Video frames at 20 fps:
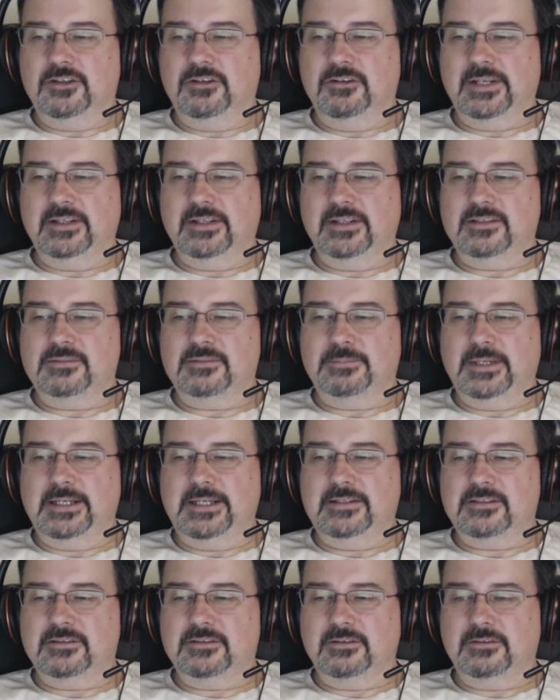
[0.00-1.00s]
one that's
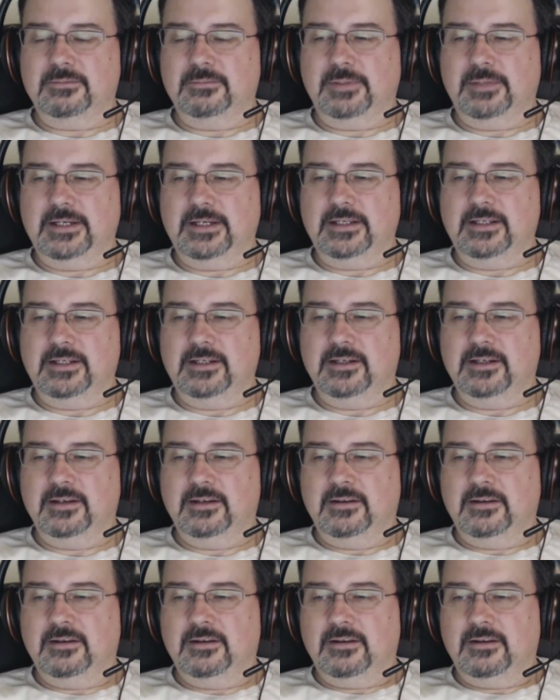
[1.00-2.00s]
based on Putty.
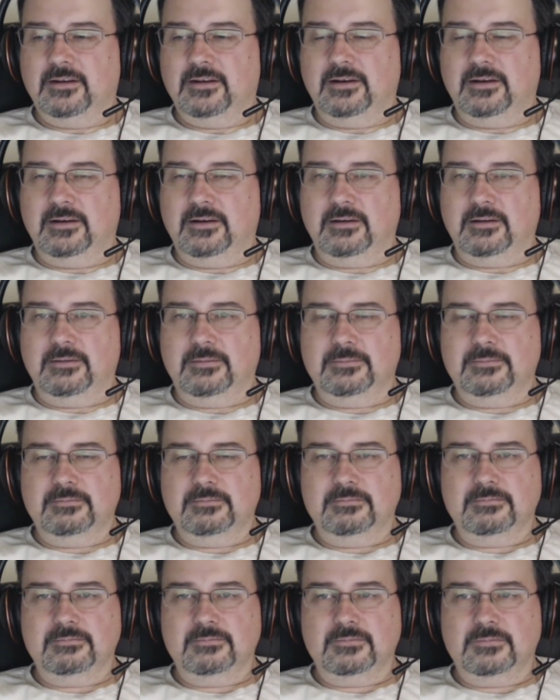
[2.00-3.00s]

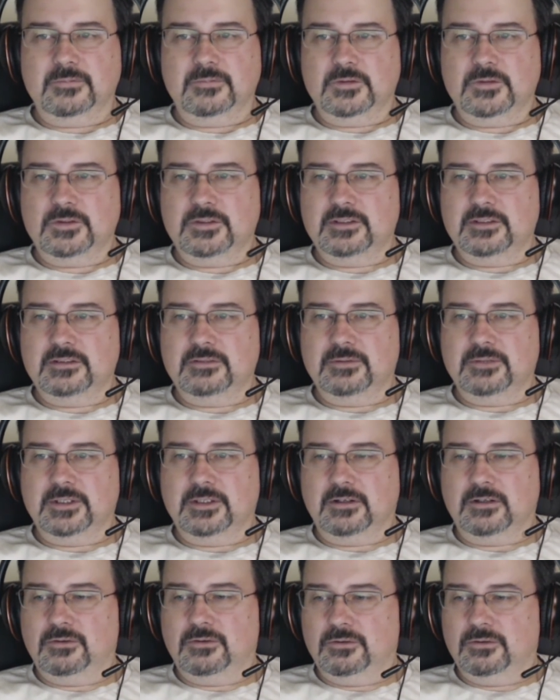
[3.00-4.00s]
What's this one
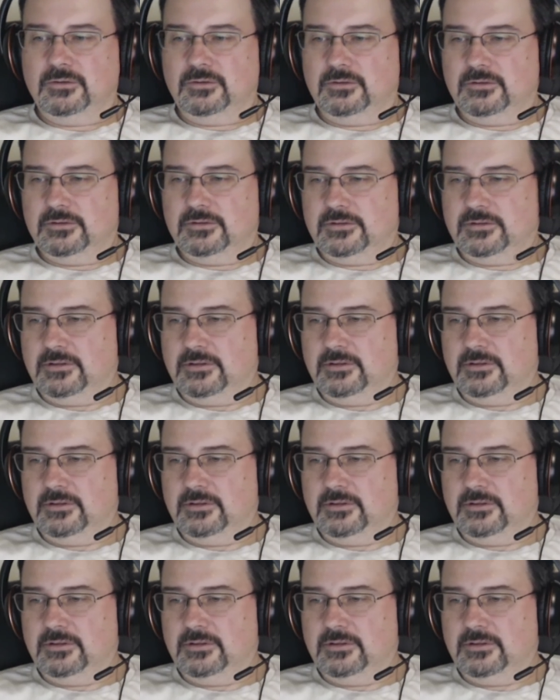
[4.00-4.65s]
called?